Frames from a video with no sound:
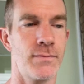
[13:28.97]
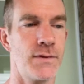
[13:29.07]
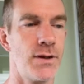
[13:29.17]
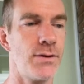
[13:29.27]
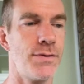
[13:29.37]

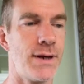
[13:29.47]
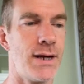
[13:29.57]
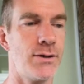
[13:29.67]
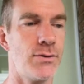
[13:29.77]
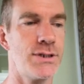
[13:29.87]
The other thing I
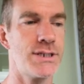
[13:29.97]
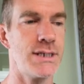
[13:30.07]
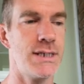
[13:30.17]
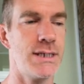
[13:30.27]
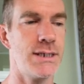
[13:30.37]
noticed
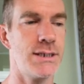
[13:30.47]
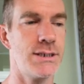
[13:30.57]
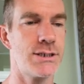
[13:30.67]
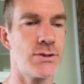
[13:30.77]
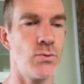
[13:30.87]

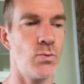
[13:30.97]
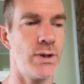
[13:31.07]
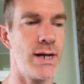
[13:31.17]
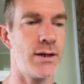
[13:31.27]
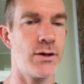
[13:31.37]
is
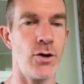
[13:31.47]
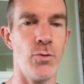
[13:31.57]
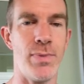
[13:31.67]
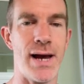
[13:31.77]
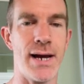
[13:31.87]
when I go
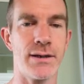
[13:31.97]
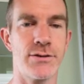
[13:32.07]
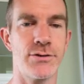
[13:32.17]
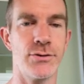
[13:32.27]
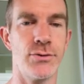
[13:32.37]
back
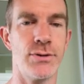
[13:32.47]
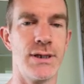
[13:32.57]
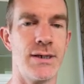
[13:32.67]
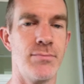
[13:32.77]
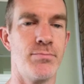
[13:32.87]
to
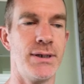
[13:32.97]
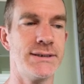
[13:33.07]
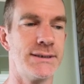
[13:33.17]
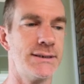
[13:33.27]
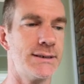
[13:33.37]
the
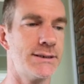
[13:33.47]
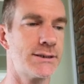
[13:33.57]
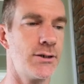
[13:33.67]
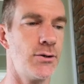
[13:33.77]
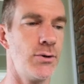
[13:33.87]
buses, let's
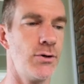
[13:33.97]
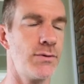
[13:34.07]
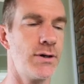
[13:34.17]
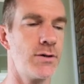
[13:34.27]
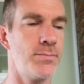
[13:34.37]
go over
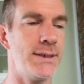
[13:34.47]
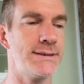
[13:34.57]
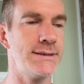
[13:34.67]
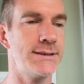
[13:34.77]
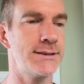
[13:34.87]
here to
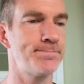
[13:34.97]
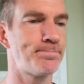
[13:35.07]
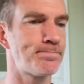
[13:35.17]
buses,